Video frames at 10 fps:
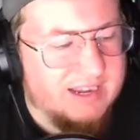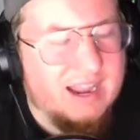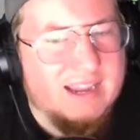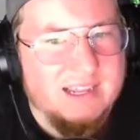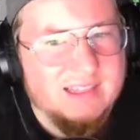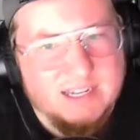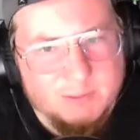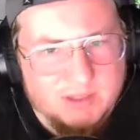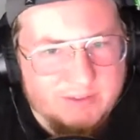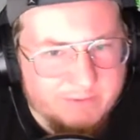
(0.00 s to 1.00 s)
get that's
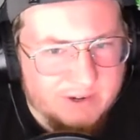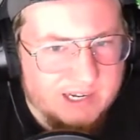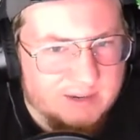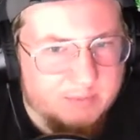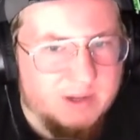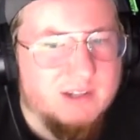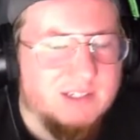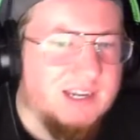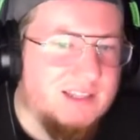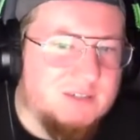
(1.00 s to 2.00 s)
what Left 4 Dead did, but it's
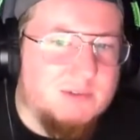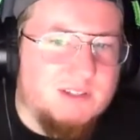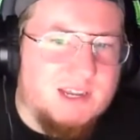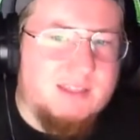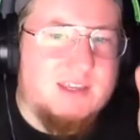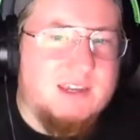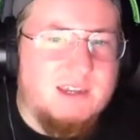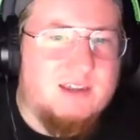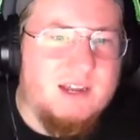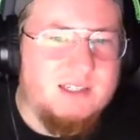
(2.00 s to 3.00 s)
like this was like the